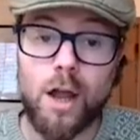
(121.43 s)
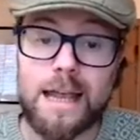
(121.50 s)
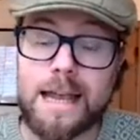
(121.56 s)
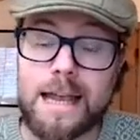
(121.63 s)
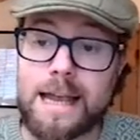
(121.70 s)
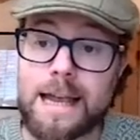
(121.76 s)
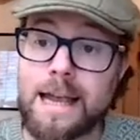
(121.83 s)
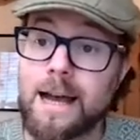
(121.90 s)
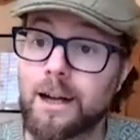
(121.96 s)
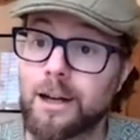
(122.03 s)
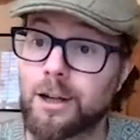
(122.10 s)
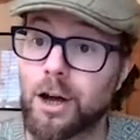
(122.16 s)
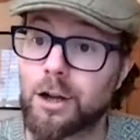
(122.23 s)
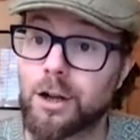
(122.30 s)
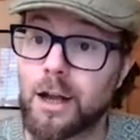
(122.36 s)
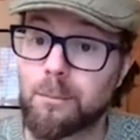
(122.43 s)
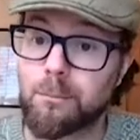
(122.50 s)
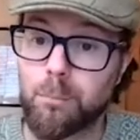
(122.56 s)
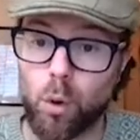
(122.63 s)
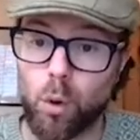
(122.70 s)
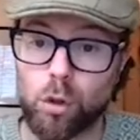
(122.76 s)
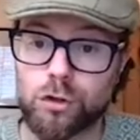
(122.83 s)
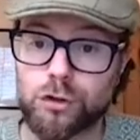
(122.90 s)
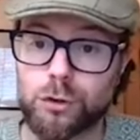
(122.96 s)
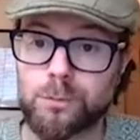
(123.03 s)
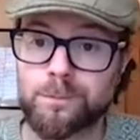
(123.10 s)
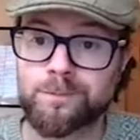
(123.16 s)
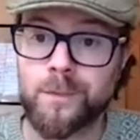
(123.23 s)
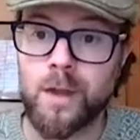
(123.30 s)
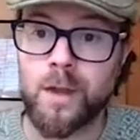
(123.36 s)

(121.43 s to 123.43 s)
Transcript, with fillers: e-learning portal.